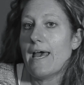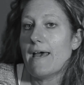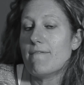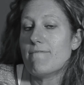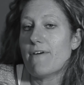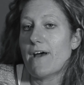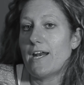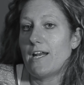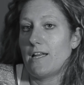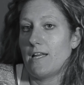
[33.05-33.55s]

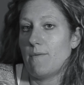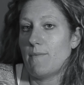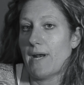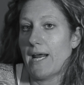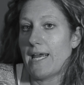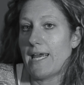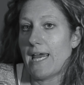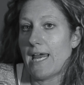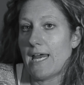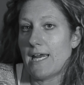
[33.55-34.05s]
And finally, when
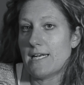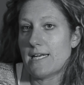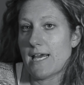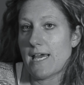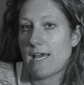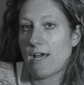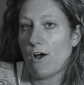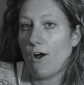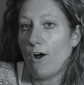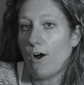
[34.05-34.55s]
I gained
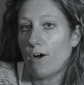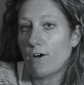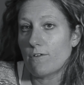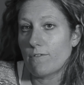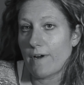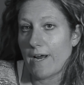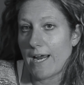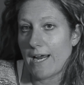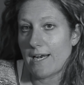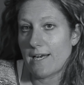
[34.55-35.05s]
a
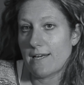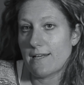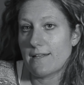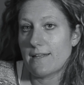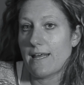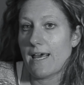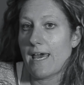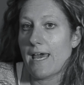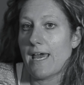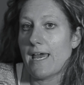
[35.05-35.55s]
heart rate,
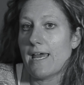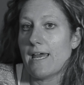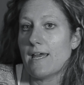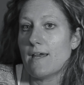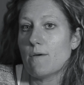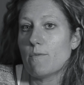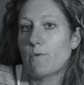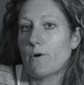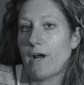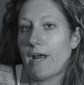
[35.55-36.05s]

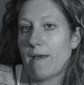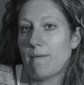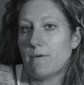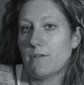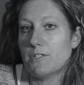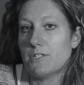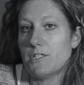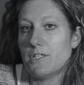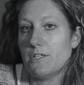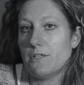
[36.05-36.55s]
they were
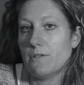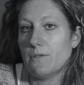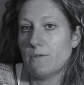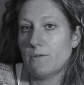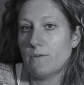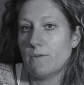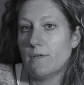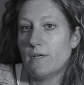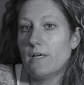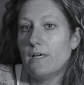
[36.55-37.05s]
able
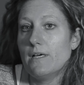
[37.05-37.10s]
to